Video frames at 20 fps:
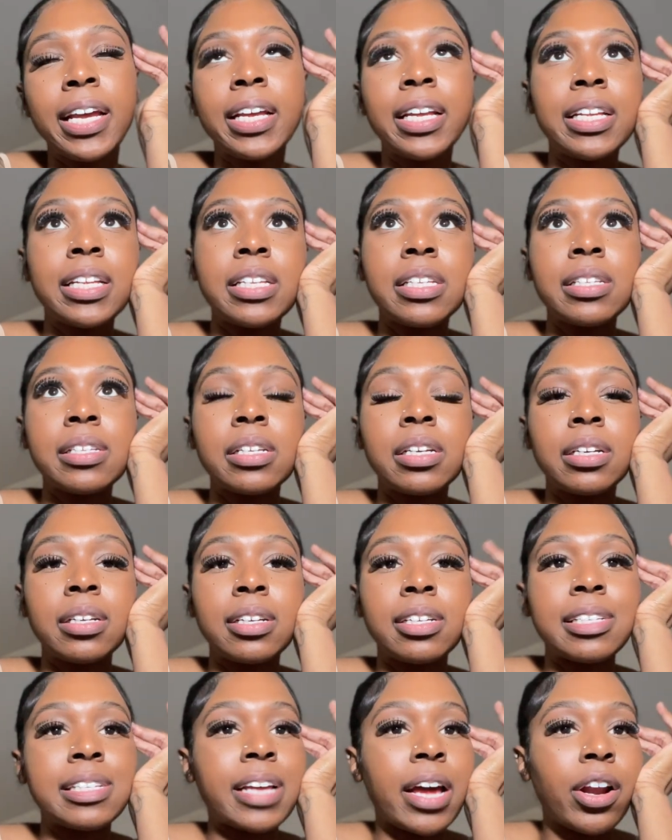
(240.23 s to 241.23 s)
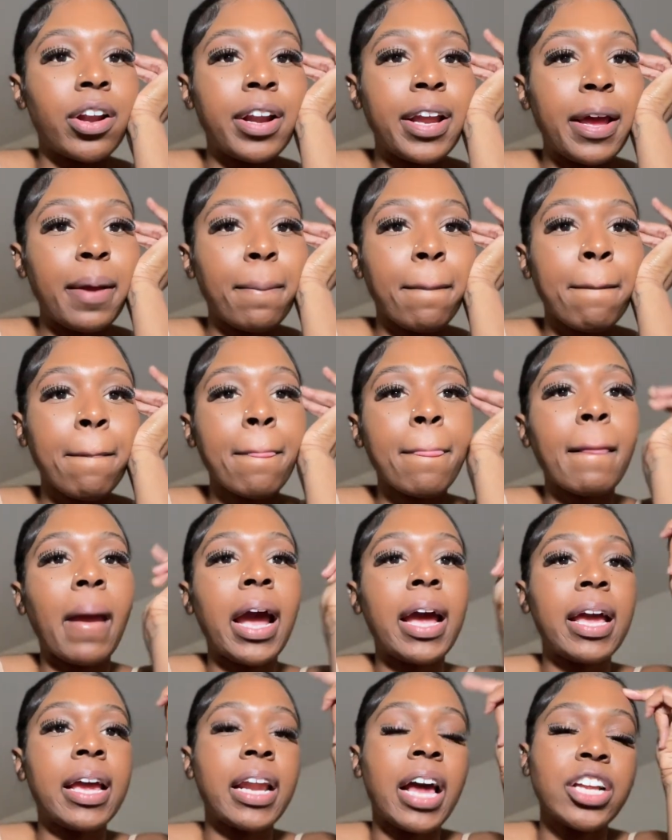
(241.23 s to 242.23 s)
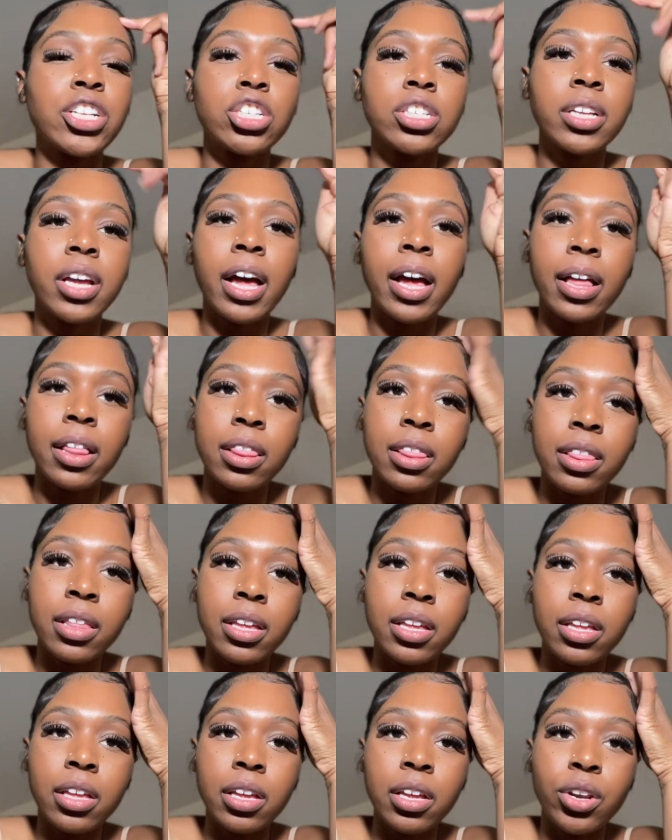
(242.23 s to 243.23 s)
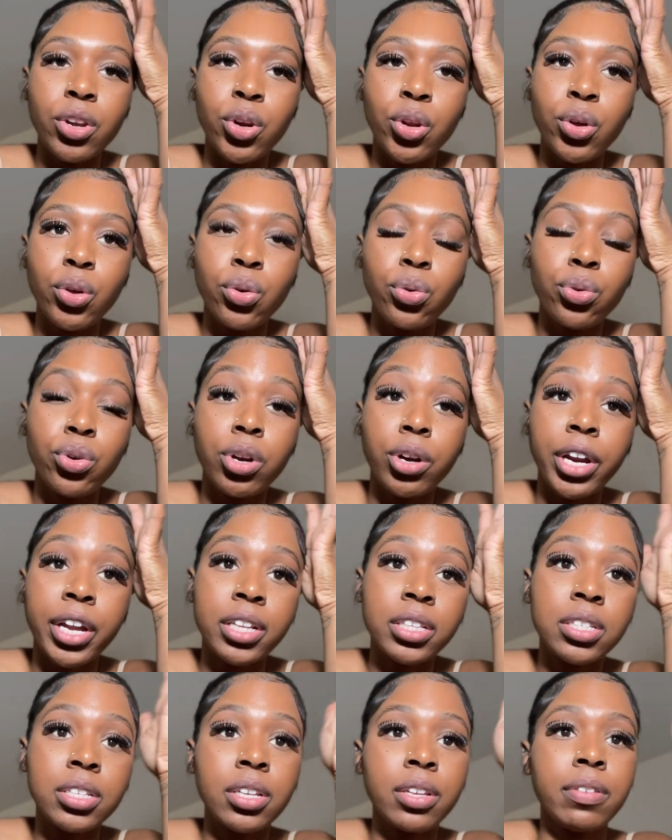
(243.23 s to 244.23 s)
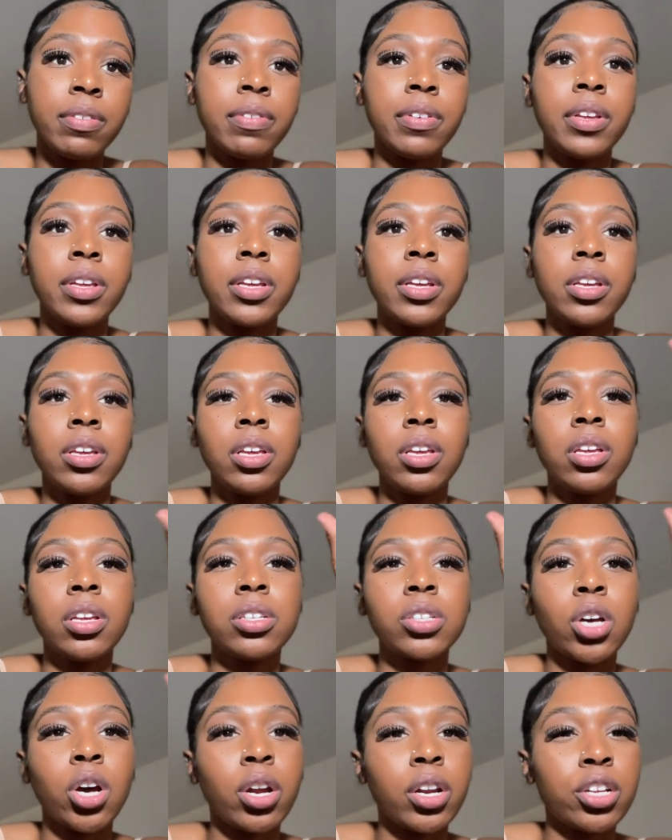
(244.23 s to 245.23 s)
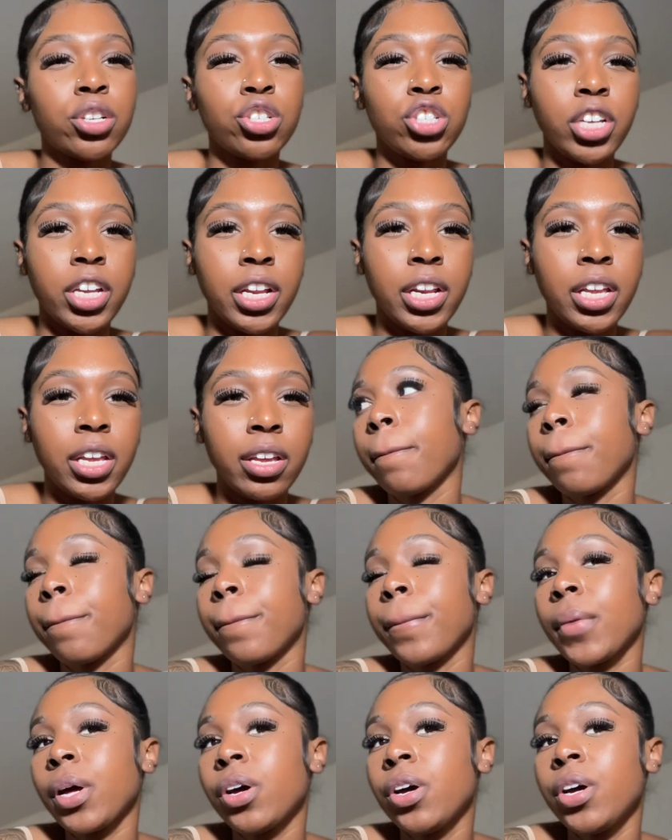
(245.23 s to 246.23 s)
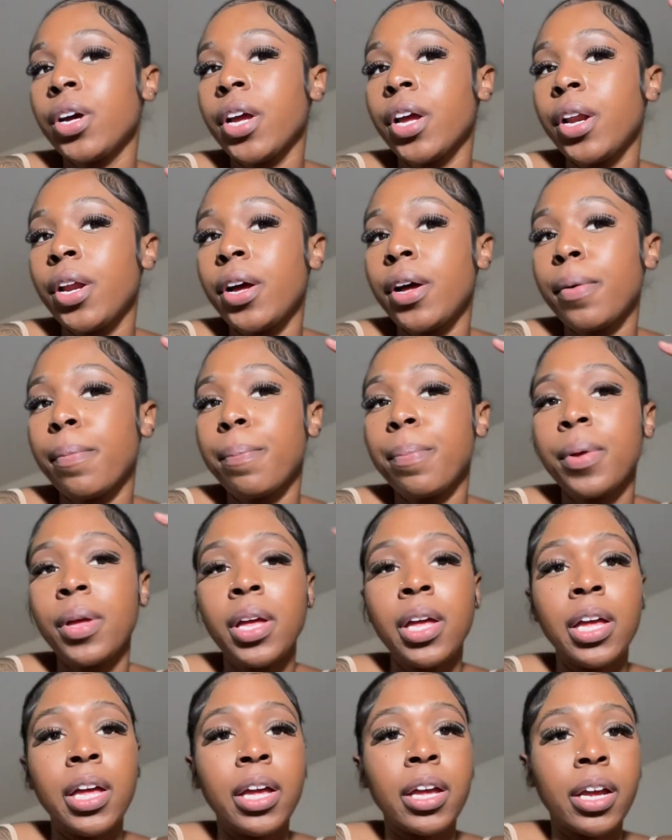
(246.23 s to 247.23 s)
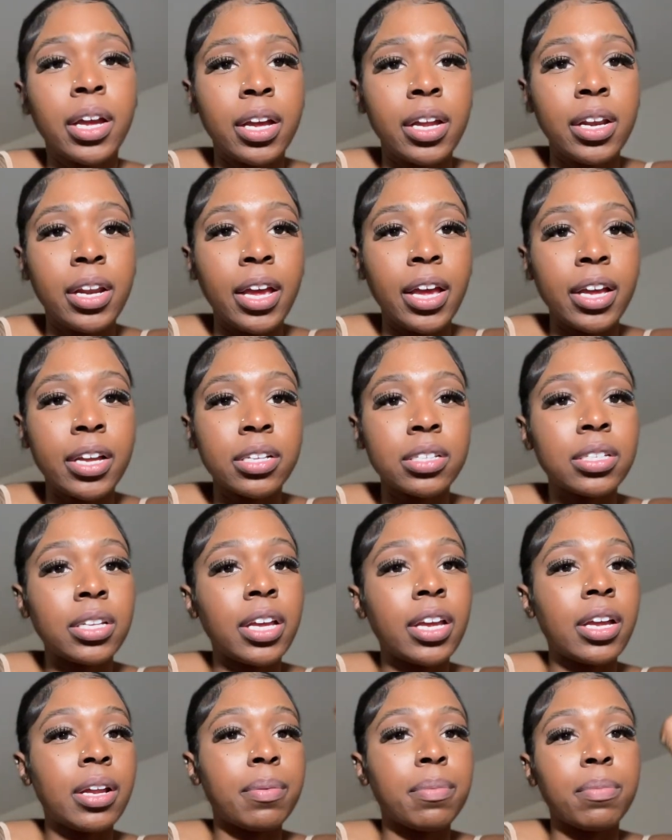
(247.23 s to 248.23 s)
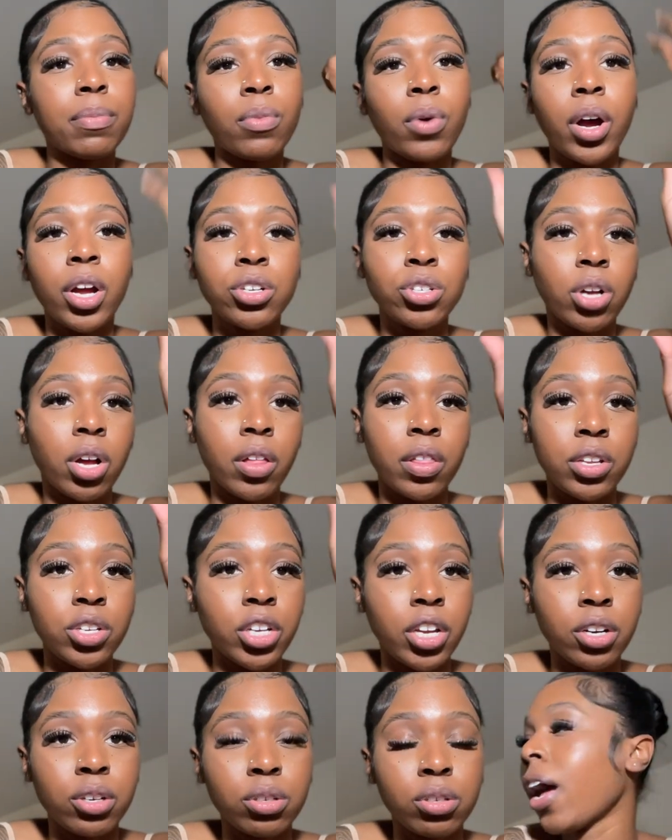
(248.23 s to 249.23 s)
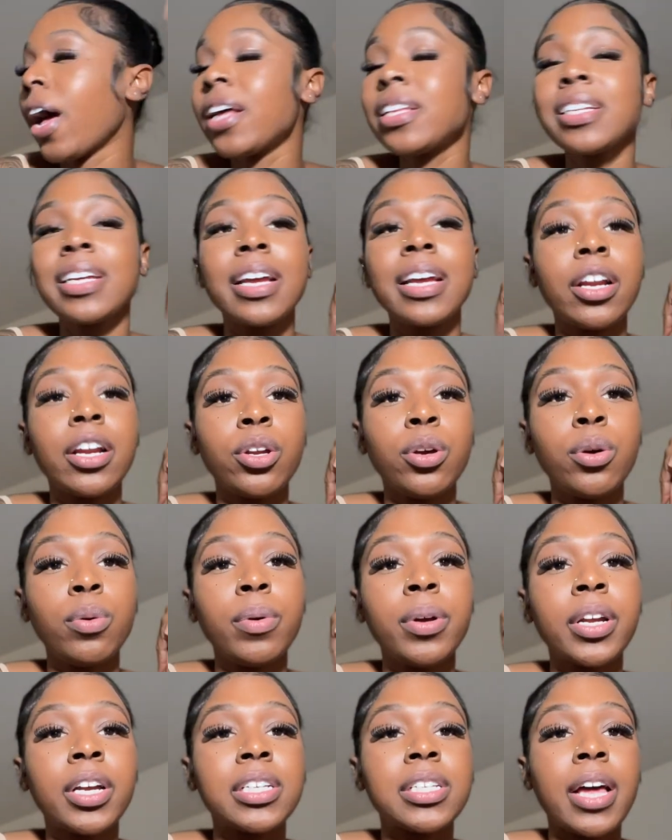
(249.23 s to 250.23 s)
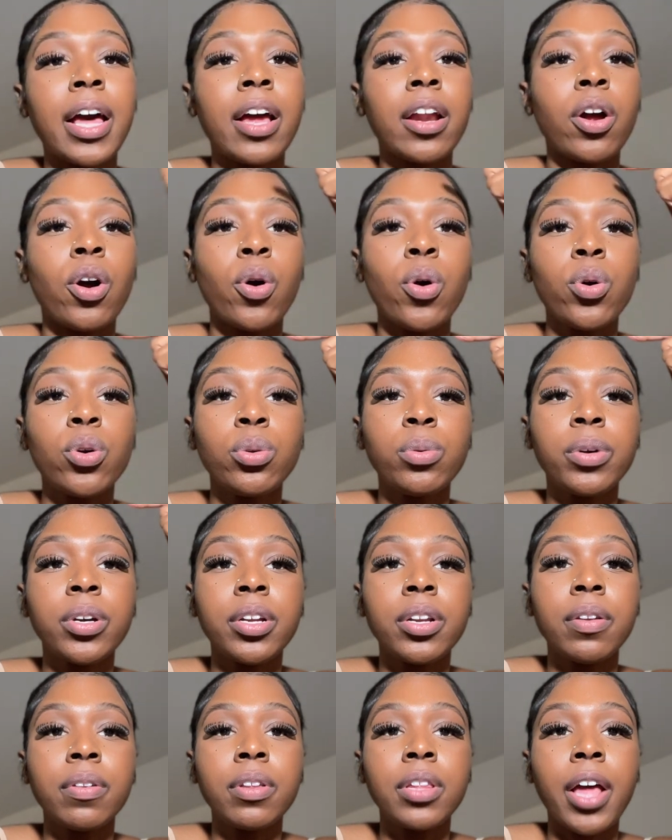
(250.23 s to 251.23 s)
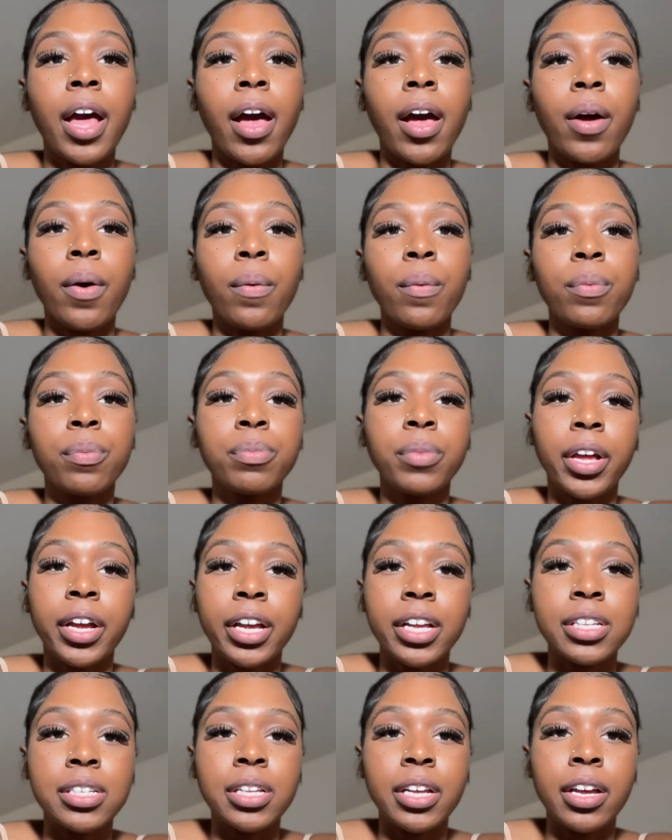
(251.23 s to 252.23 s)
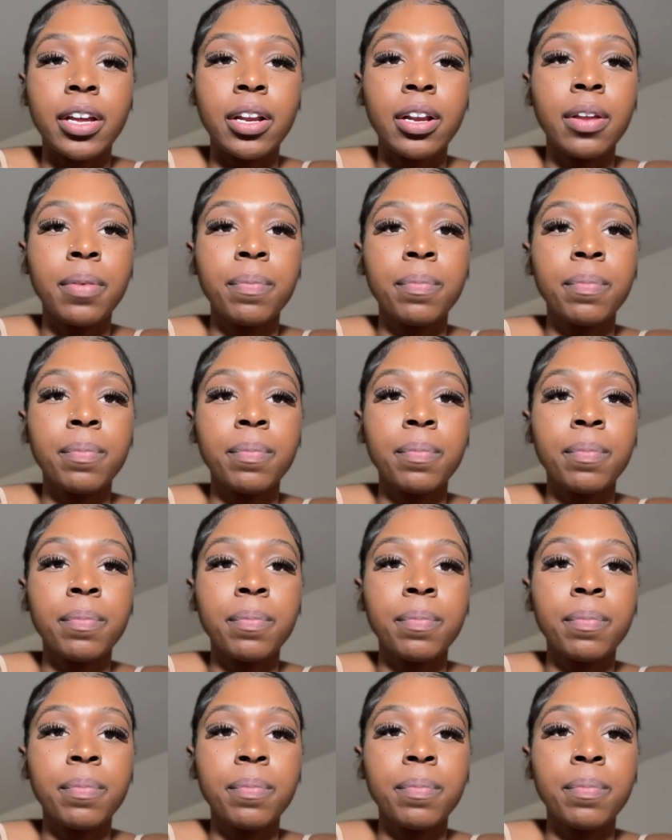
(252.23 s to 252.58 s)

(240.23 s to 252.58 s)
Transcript: is uh, Saturday and I just got the new DirecTV, it's called a Genie. Hook it up, connect, and watch all the channels. I had to get a new one because I had an old one that, like I said,